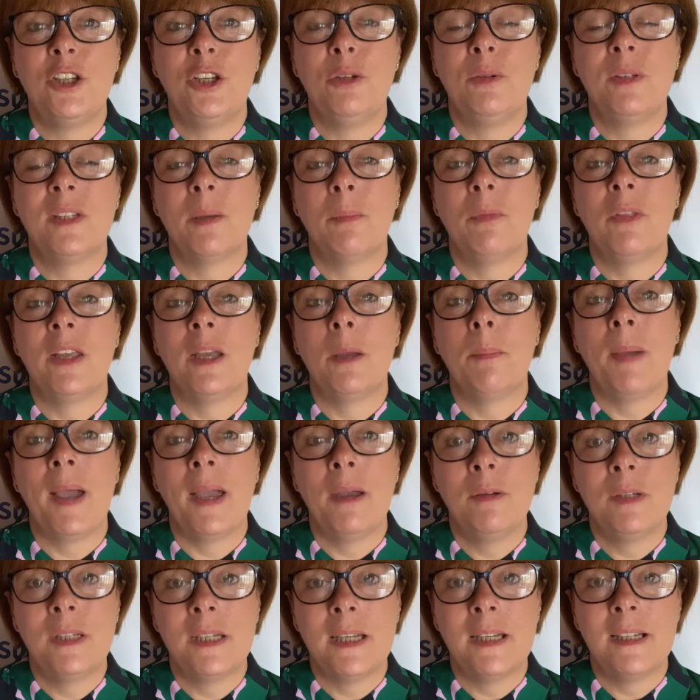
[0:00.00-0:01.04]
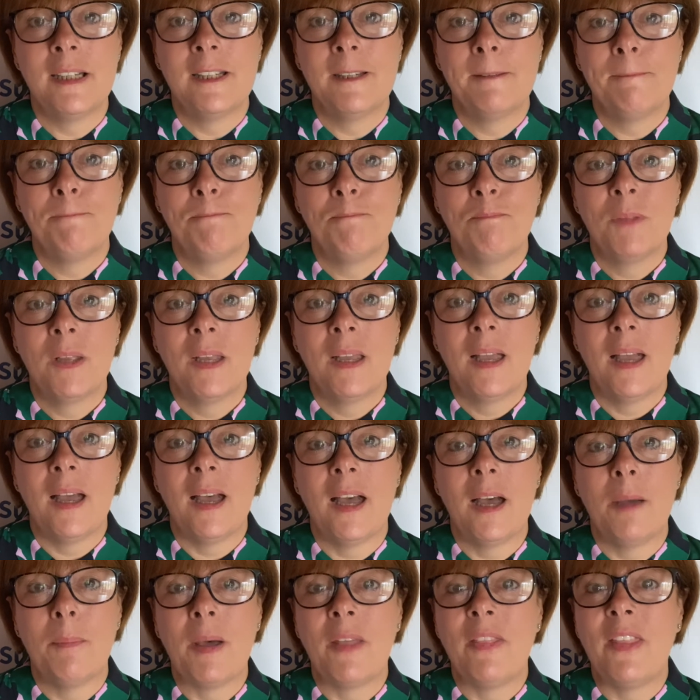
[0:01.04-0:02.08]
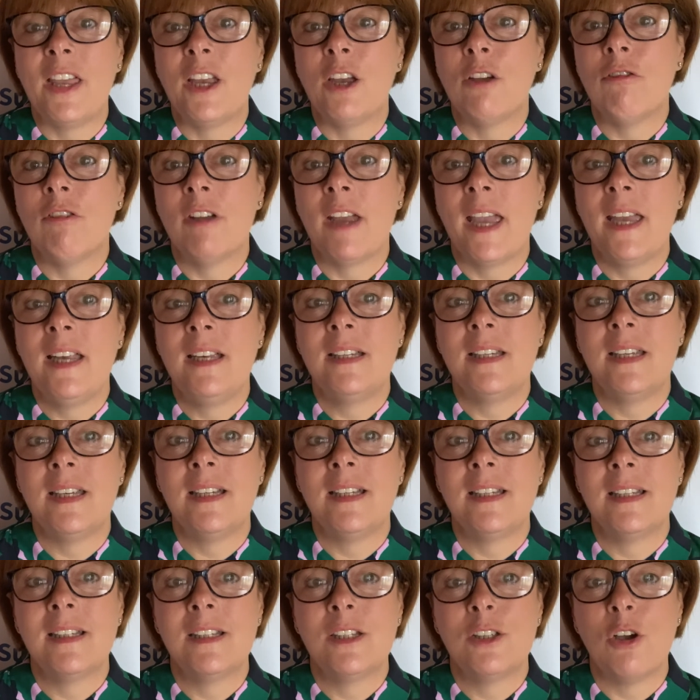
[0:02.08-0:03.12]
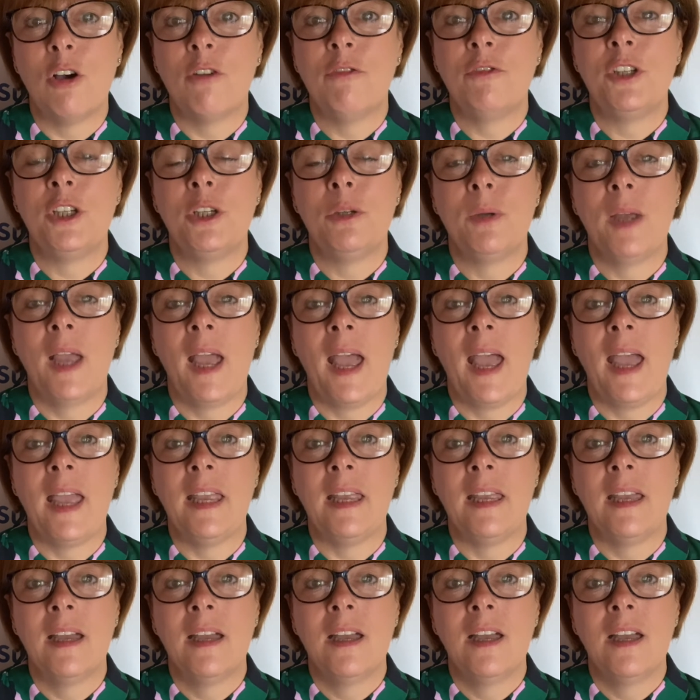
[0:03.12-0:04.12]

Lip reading: something about it. And they created Soft UK